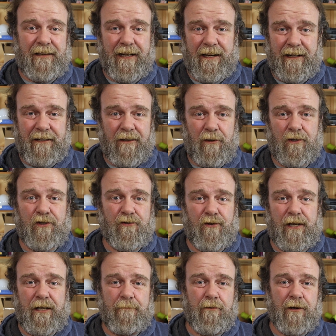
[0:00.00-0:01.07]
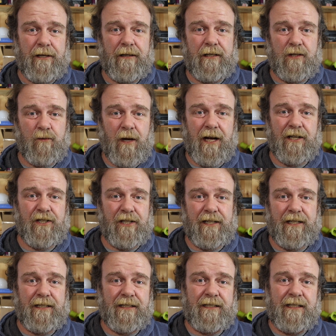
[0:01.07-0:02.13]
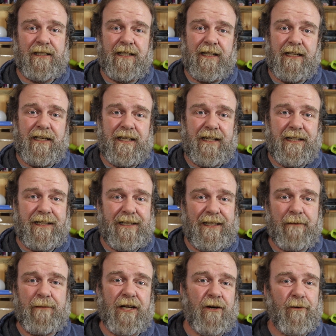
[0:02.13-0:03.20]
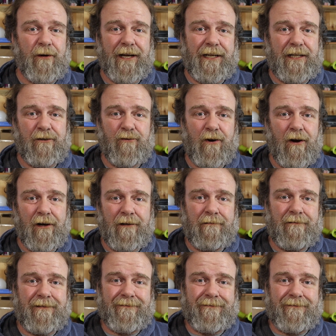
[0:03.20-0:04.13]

that knows 3D printing that's watching this, let me know what I did wrong.